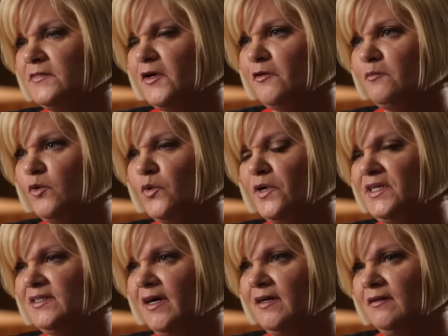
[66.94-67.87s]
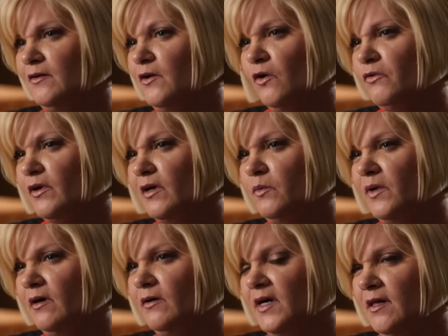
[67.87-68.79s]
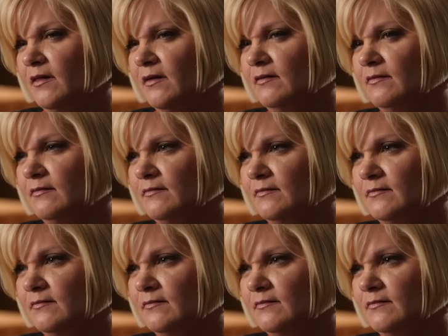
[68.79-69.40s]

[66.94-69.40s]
The other boys I didn't know really well, Ethan.